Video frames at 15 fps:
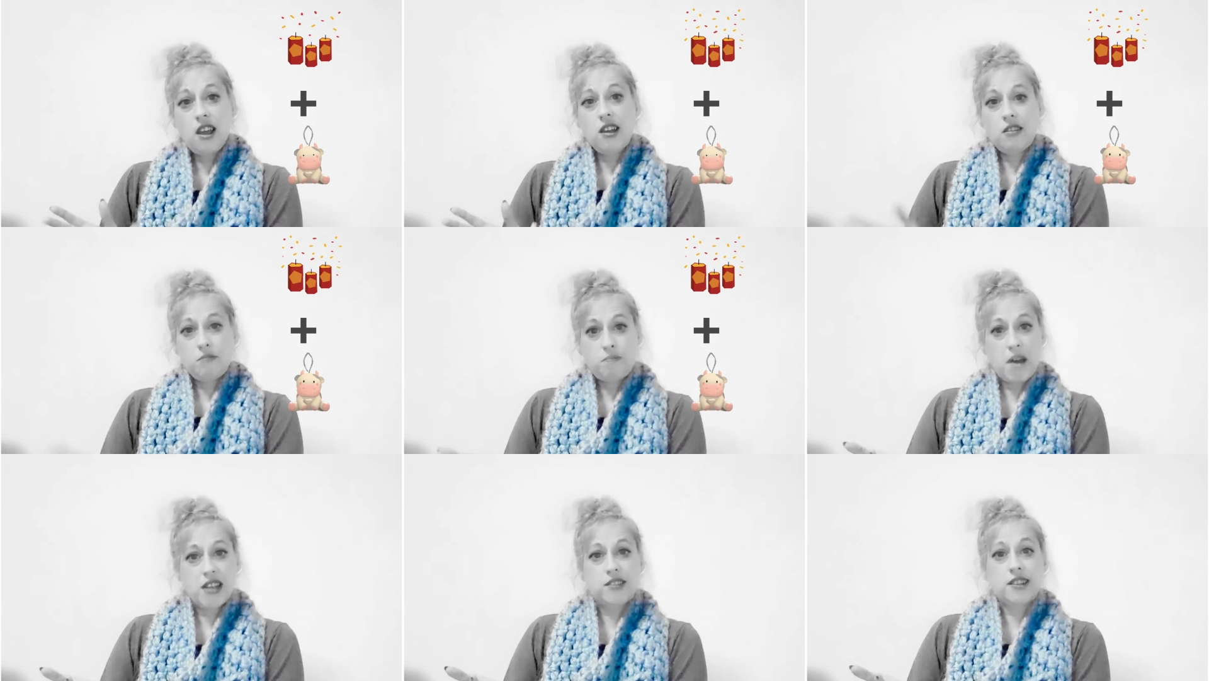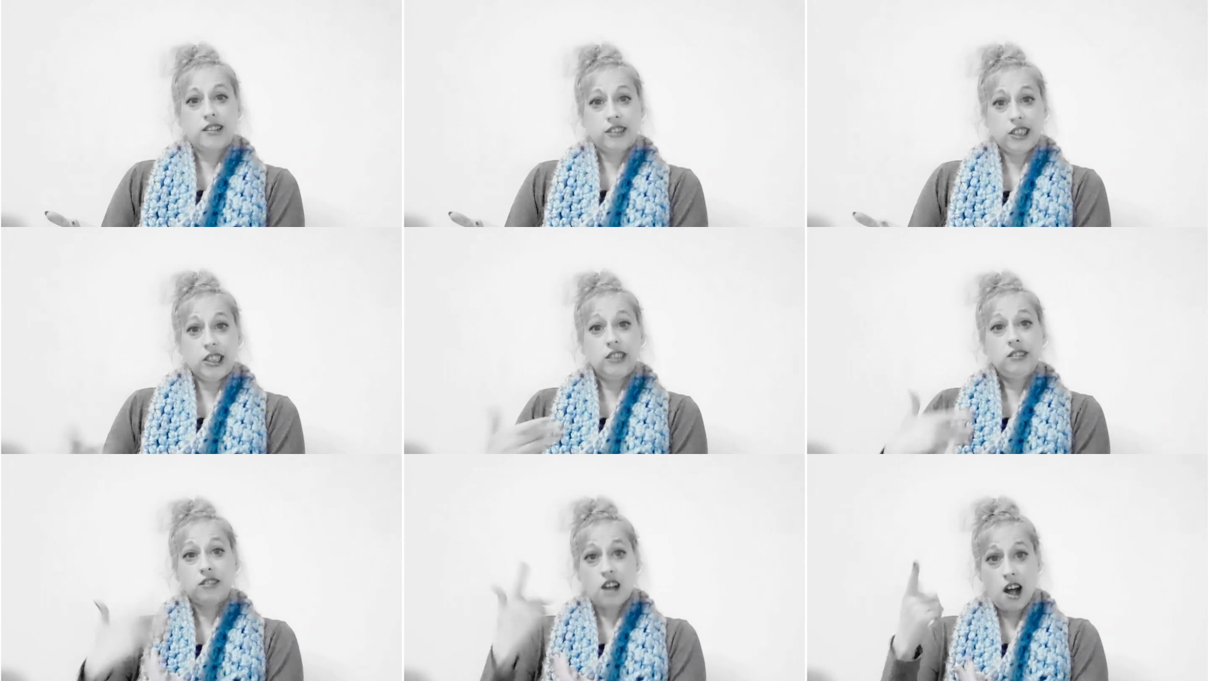Basically,
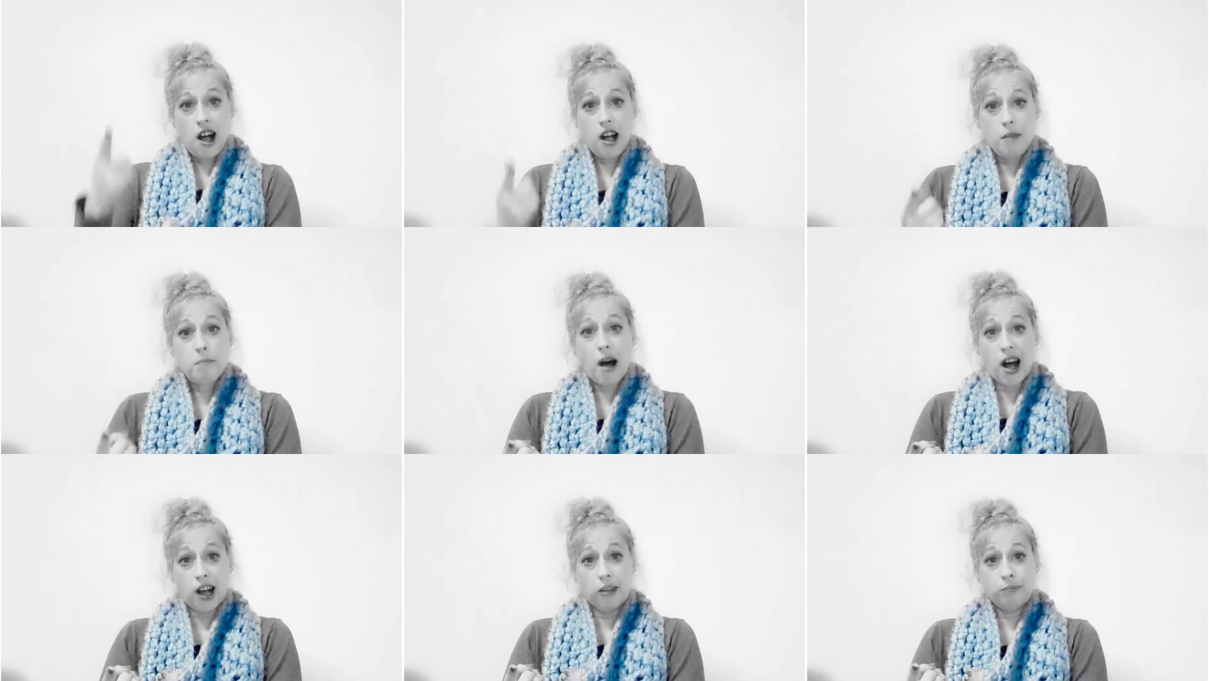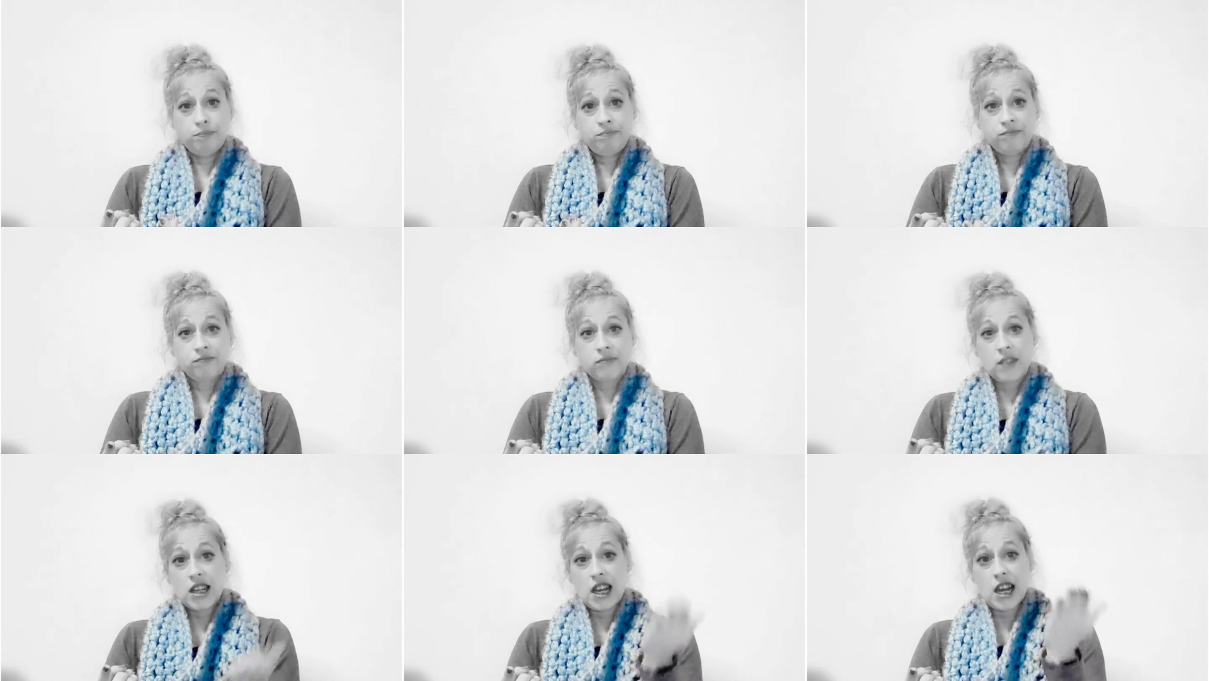a bomb
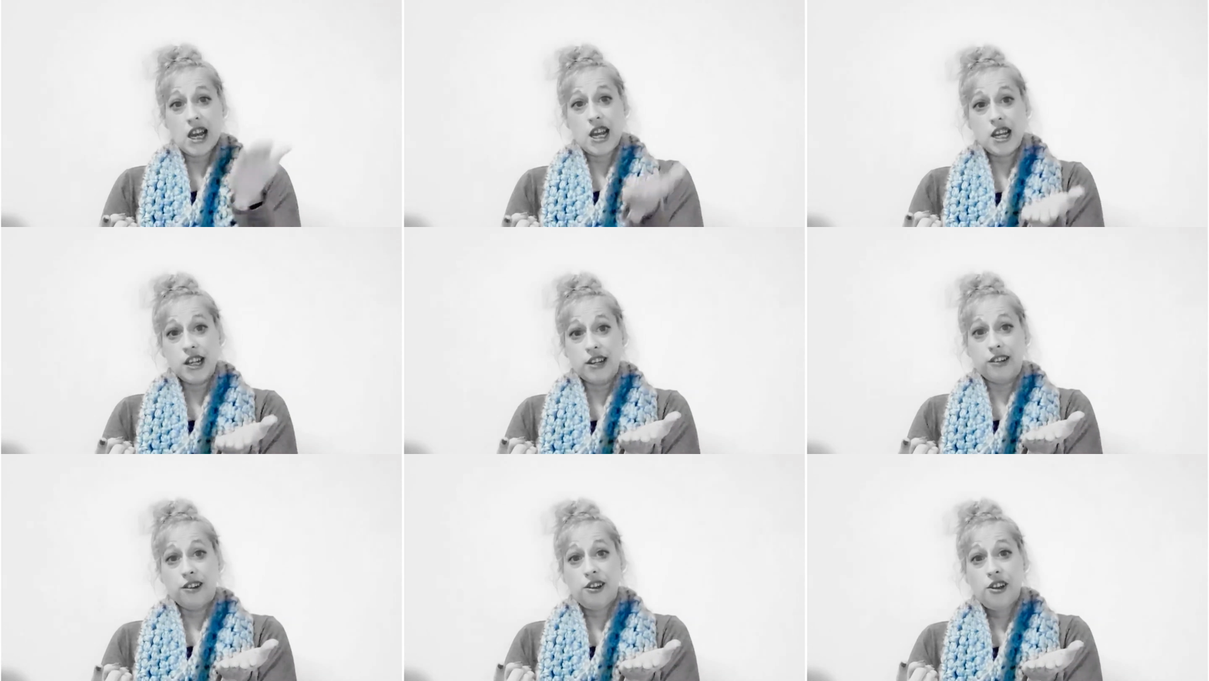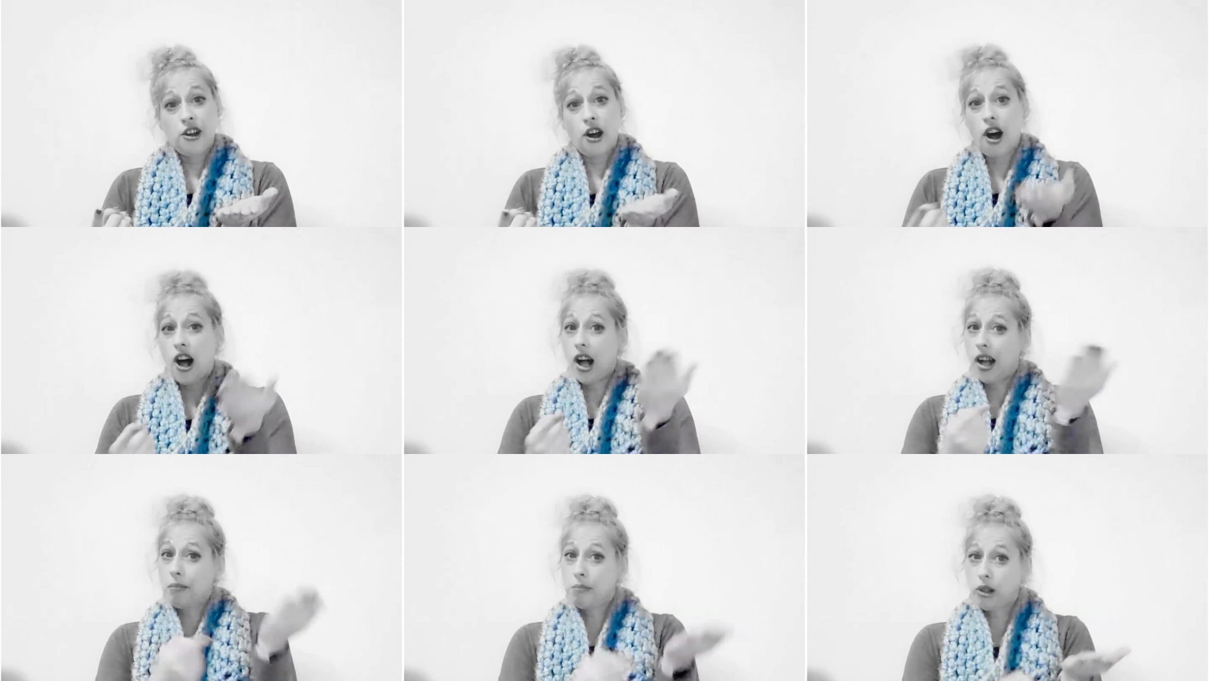in
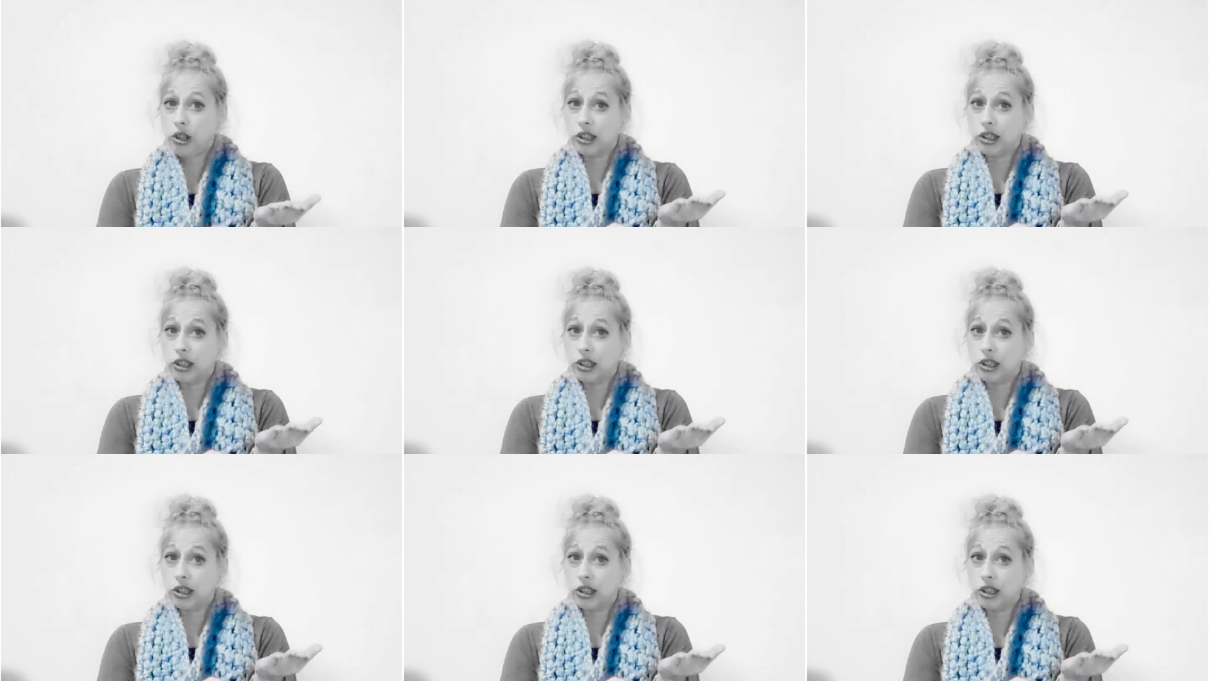a bull.